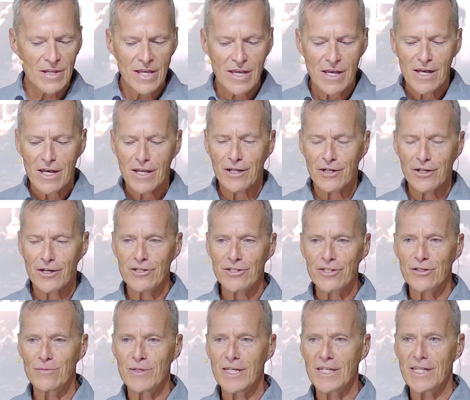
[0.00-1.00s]
It occurs
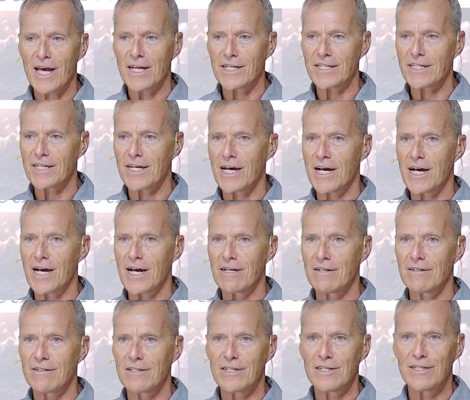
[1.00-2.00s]
to me that uh,
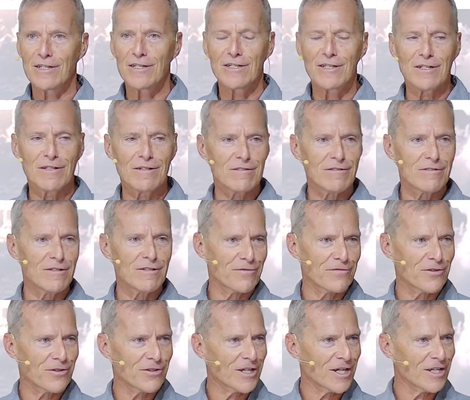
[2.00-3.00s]
if,
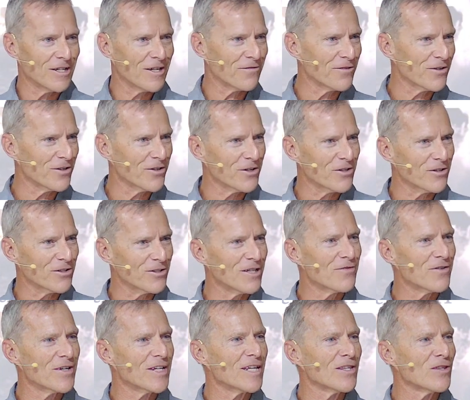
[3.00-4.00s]
you're, if you're
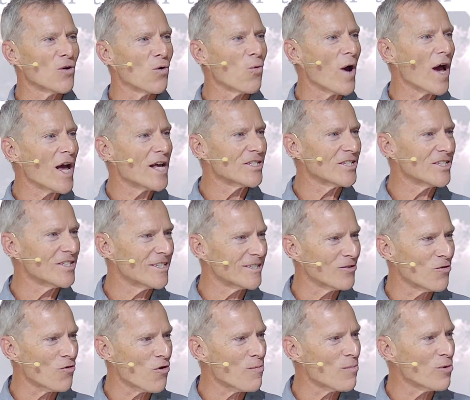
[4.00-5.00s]
living in the West
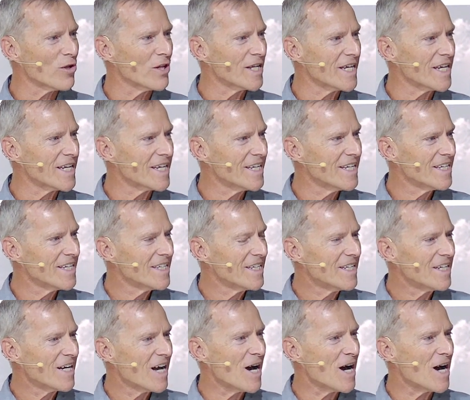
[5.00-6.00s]
normally,
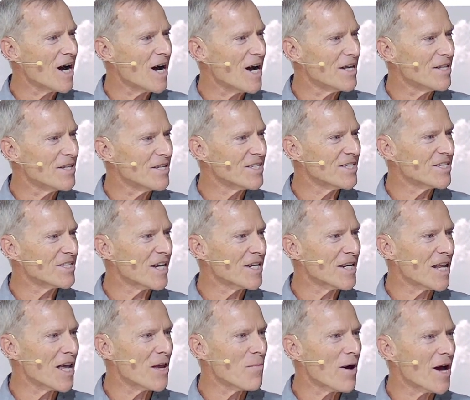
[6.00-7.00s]
uh, this
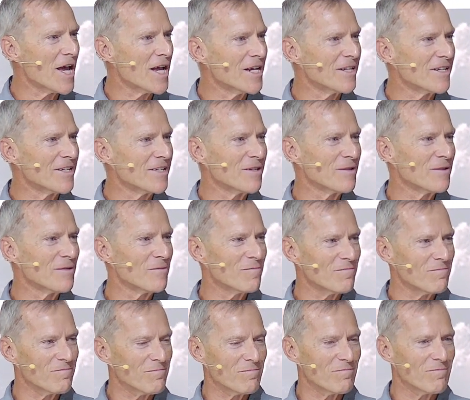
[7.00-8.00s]
Sunday might
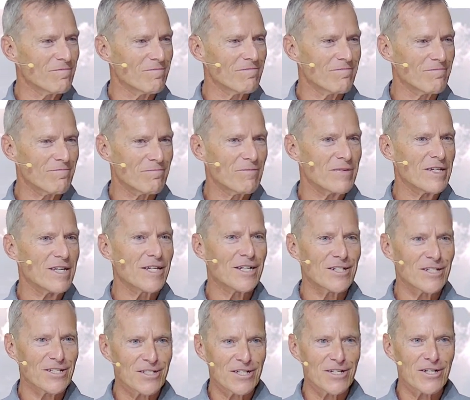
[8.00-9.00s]
be
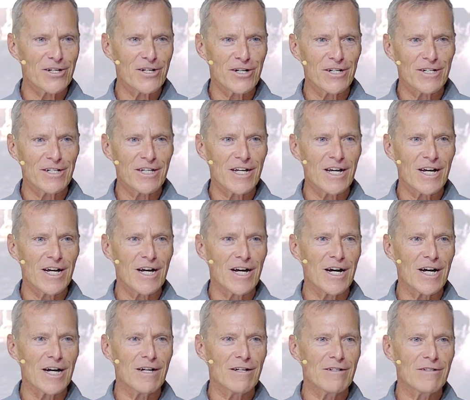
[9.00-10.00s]
considered
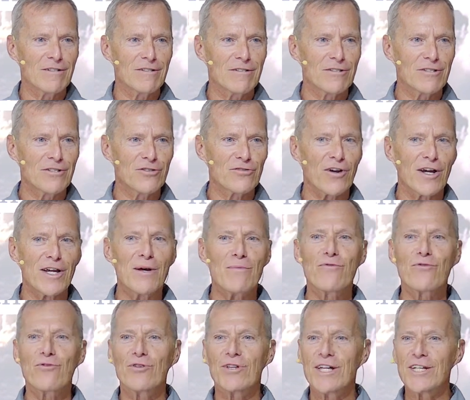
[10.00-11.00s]
uh, the
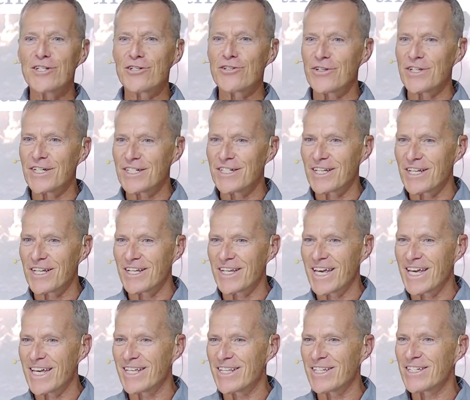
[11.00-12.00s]
triumphal entry
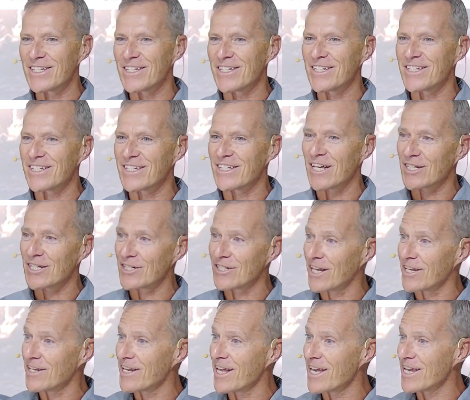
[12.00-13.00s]
Sunday. This is next
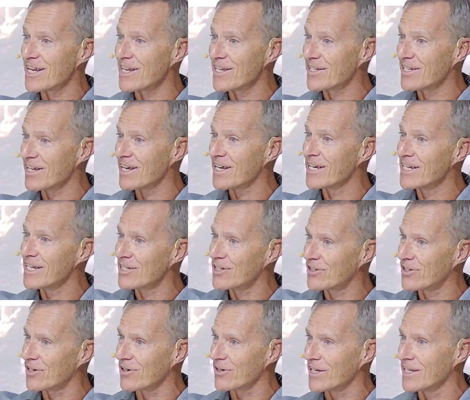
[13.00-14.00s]
Sunday is uh,
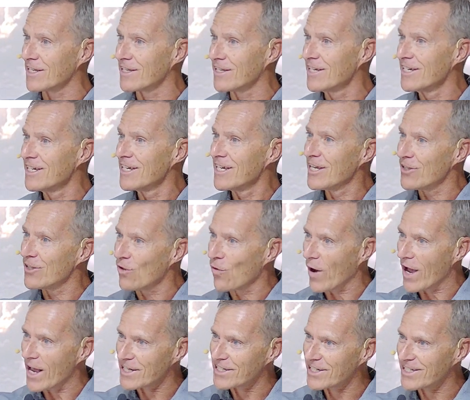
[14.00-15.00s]
Easter in, in the
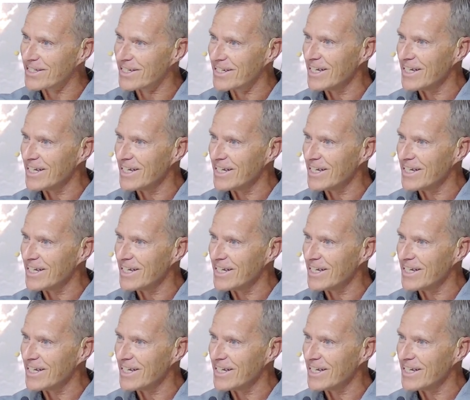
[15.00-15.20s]
West.